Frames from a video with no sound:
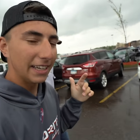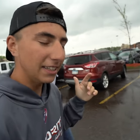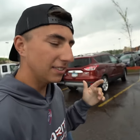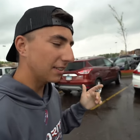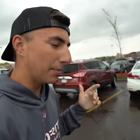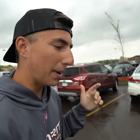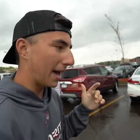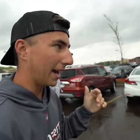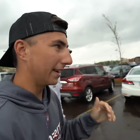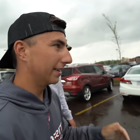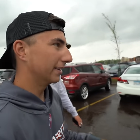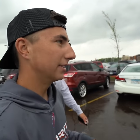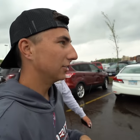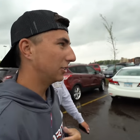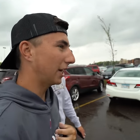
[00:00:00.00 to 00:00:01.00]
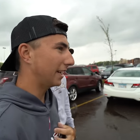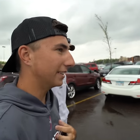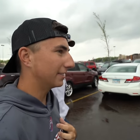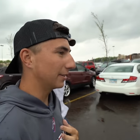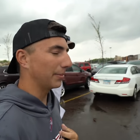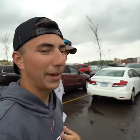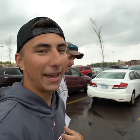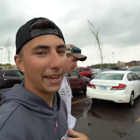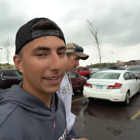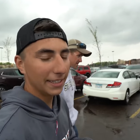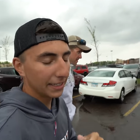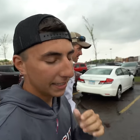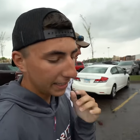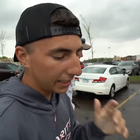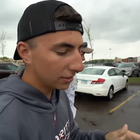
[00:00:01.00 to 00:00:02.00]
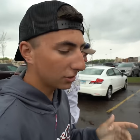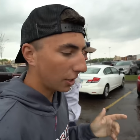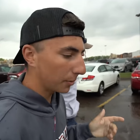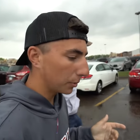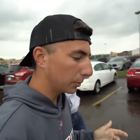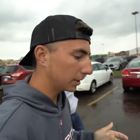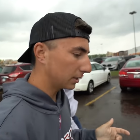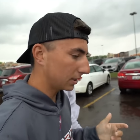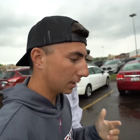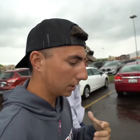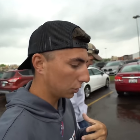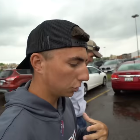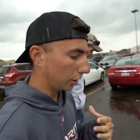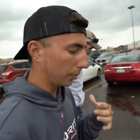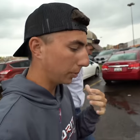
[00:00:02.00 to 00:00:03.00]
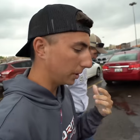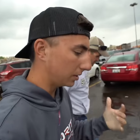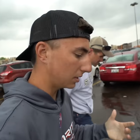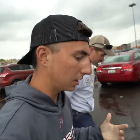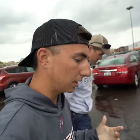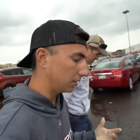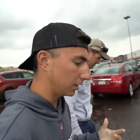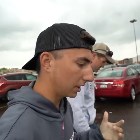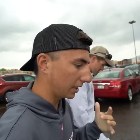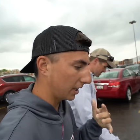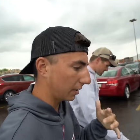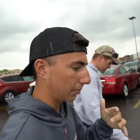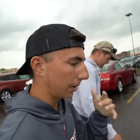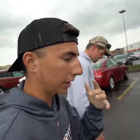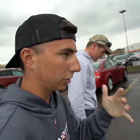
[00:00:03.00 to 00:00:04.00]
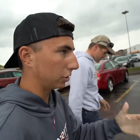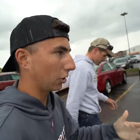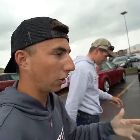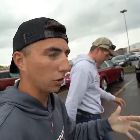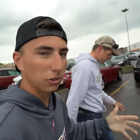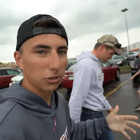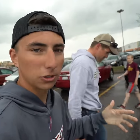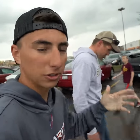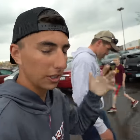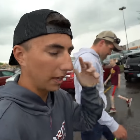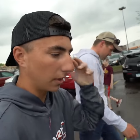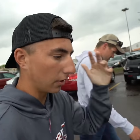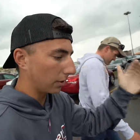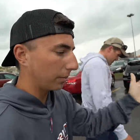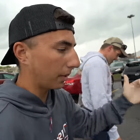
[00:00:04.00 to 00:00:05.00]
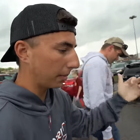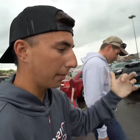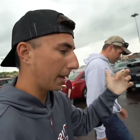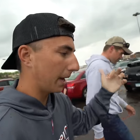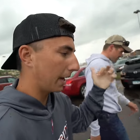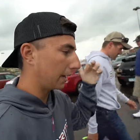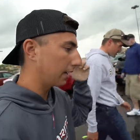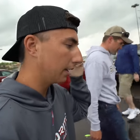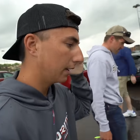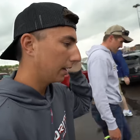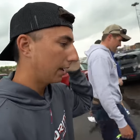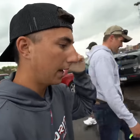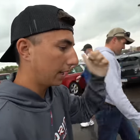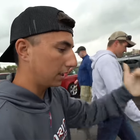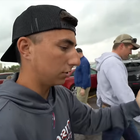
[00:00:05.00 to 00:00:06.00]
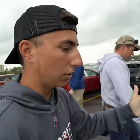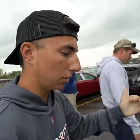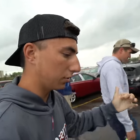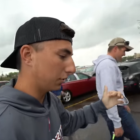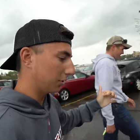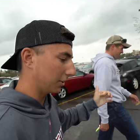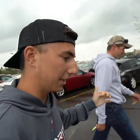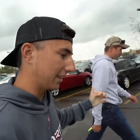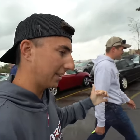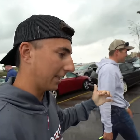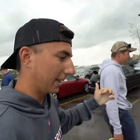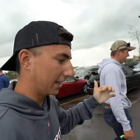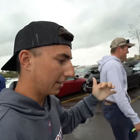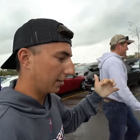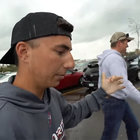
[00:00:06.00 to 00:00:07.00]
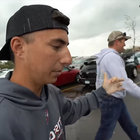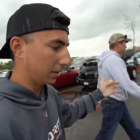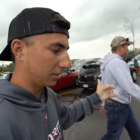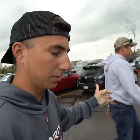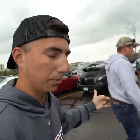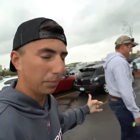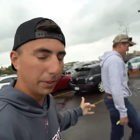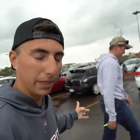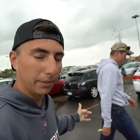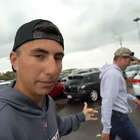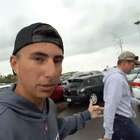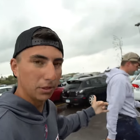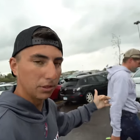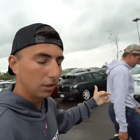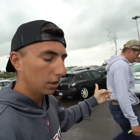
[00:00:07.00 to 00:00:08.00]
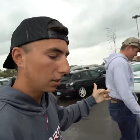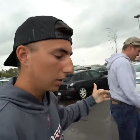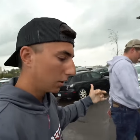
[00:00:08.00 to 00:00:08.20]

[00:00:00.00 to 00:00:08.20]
He's the man. Jay is the man. He's coming with us on this trip. He said he's gonna get my chargers that are in my bag, and he's also gonna get me some bibs.